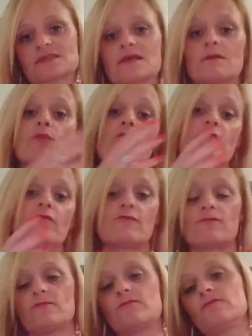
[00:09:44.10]
sign, more
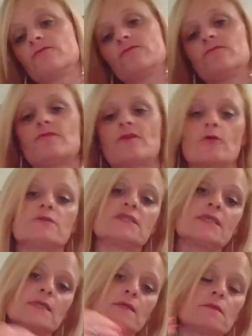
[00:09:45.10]

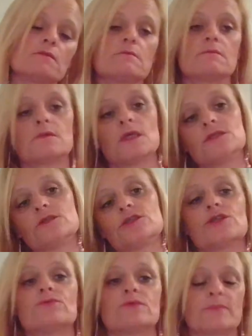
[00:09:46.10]
floaty and
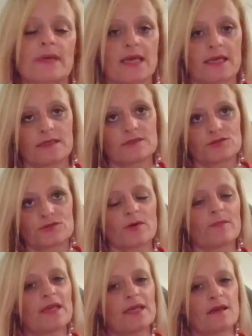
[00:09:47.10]
chilled about it. Do you know what
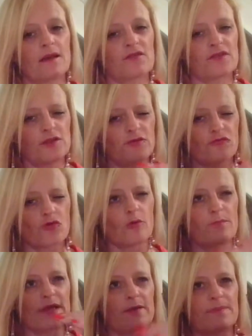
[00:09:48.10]
I mean? And I think you've
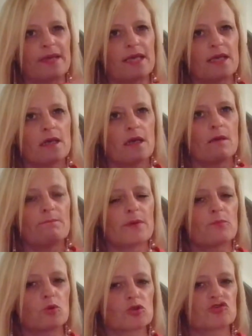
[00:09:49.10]
got to be a bit
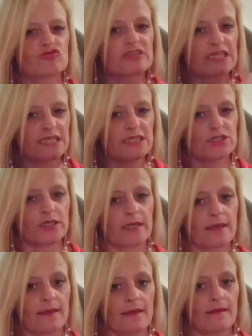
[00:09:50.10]
more strategic
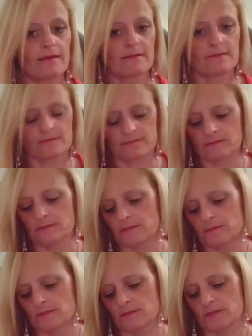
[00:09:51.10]
here,
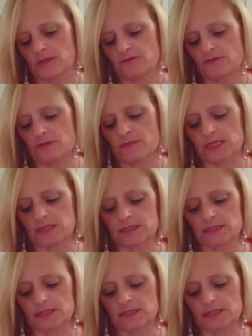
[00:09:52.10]
if that makes